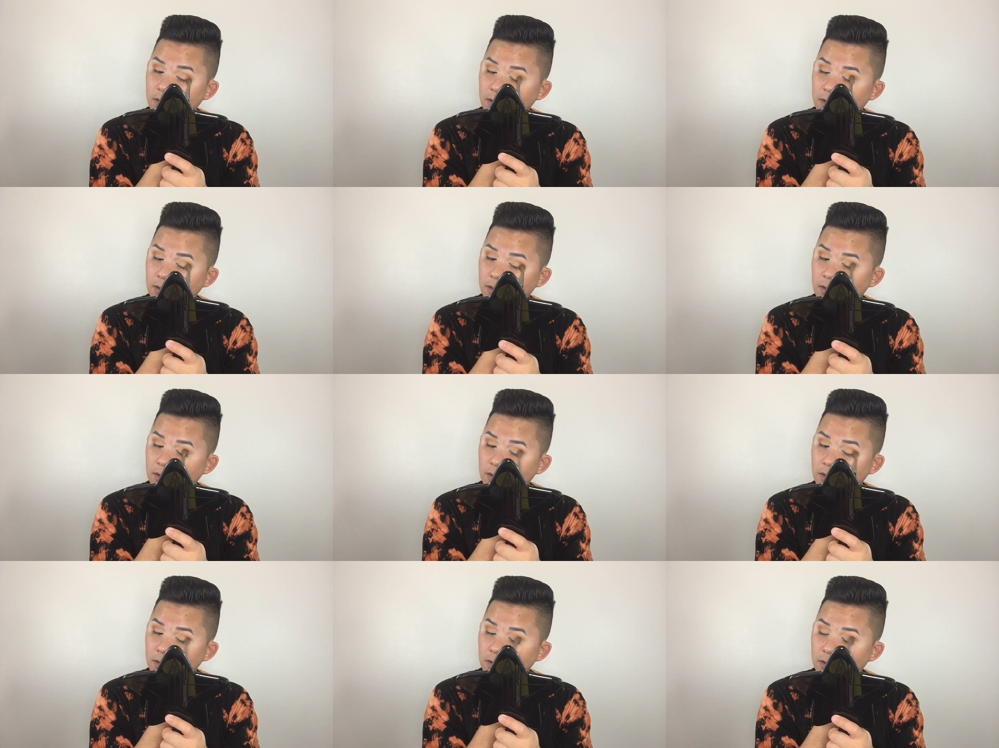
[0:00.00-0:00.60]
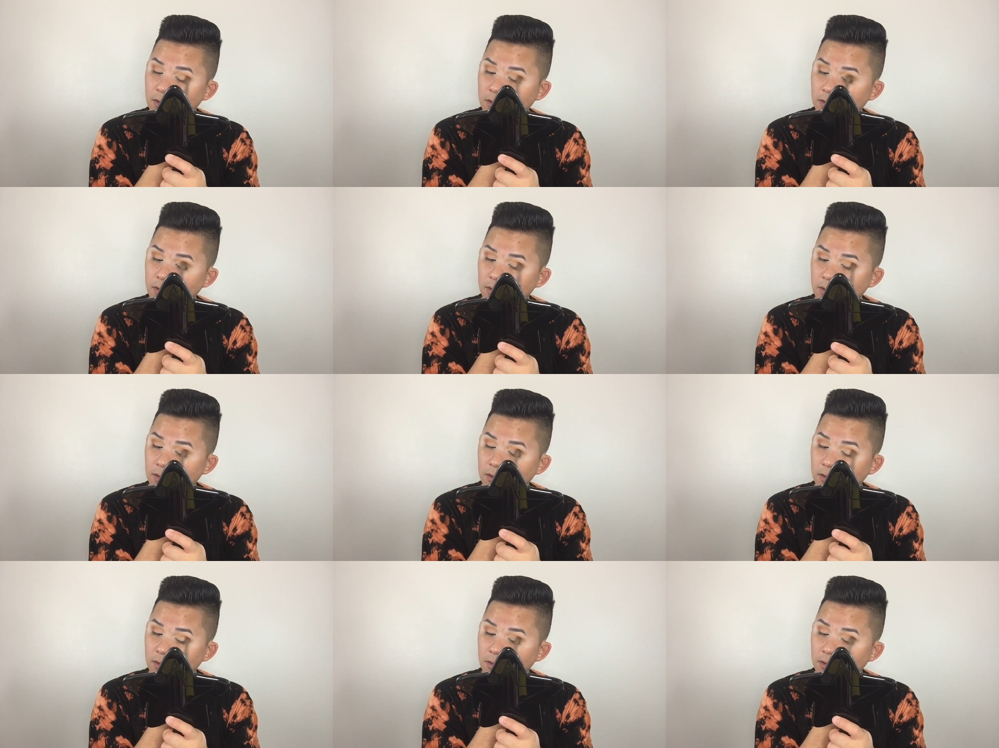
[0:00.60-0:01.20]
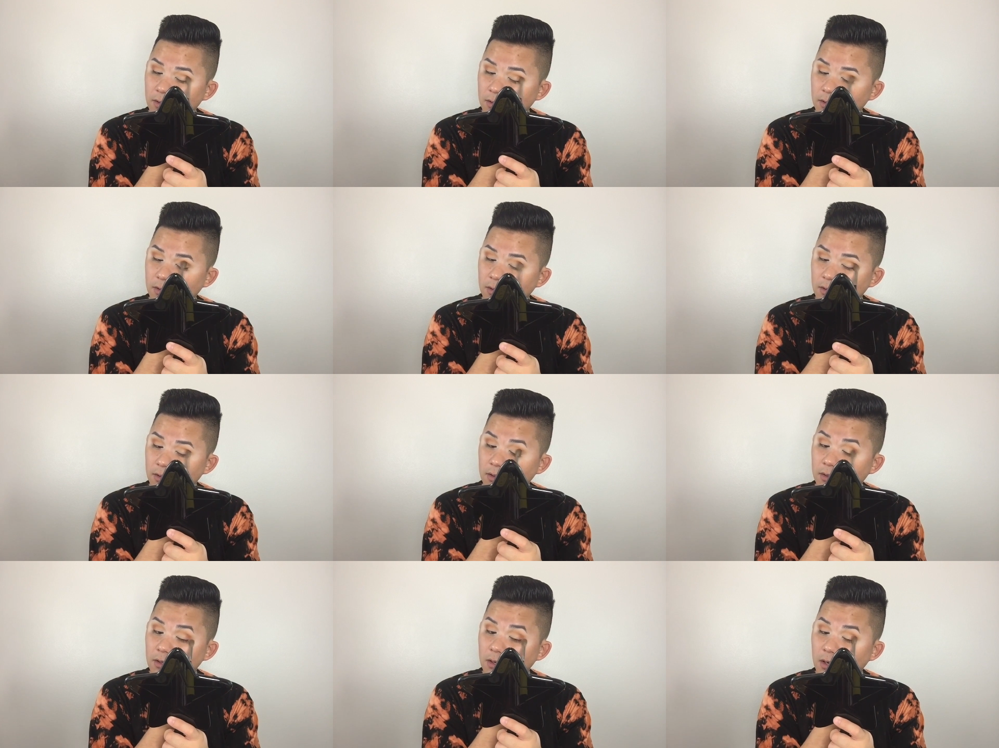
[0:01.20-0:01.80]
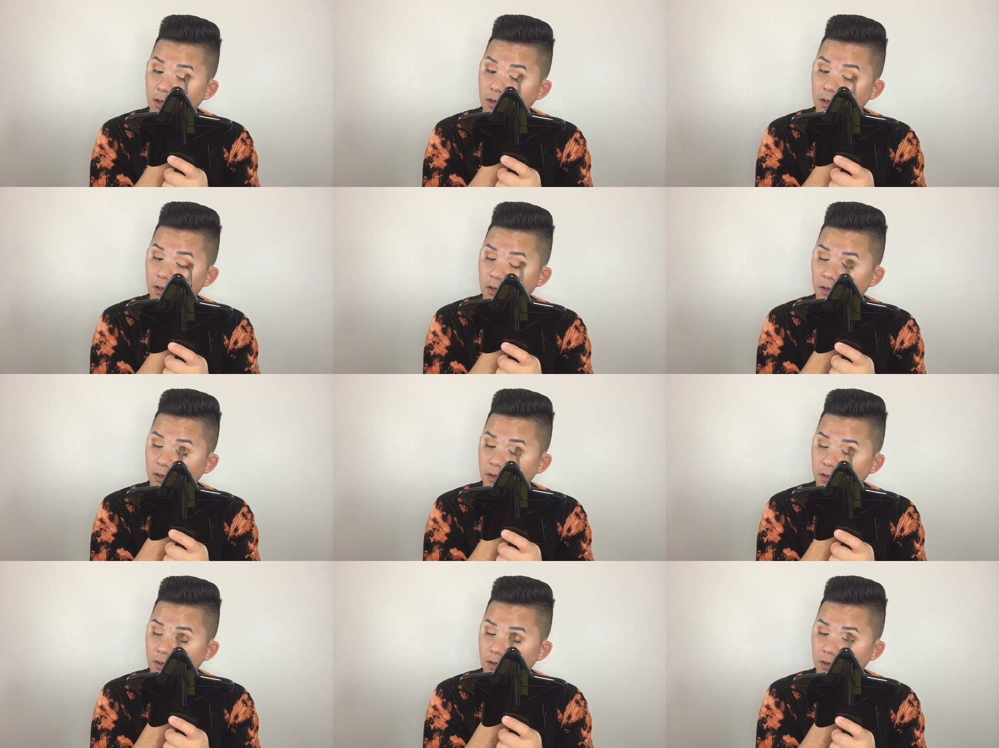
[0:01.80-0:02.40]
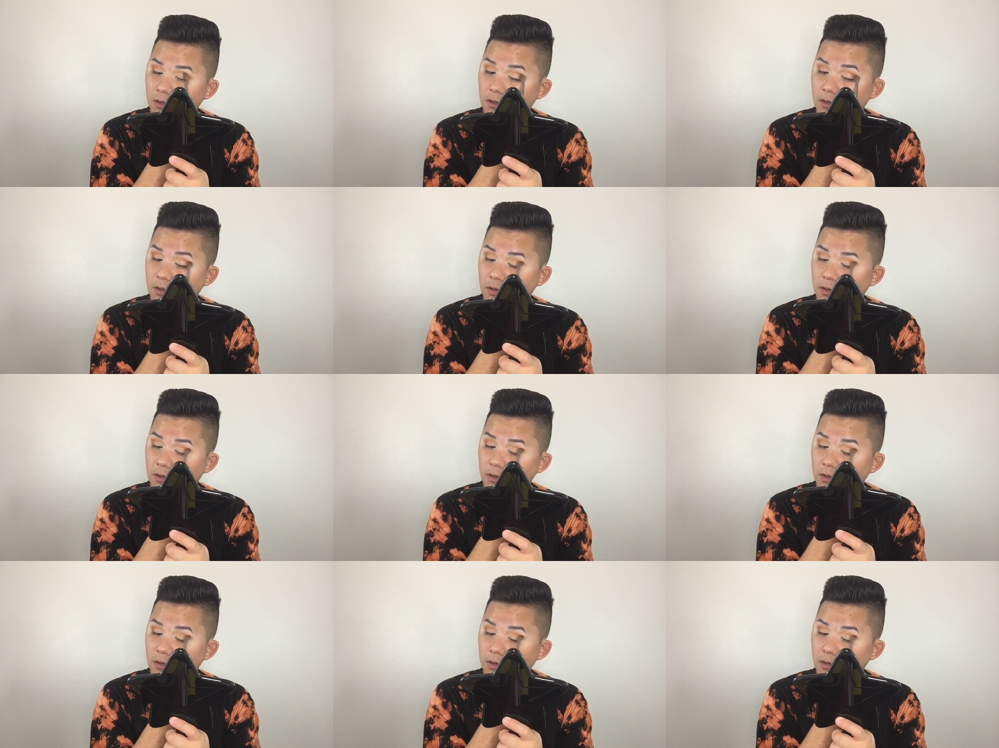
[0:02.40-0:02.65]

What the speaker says: Nobody speaks.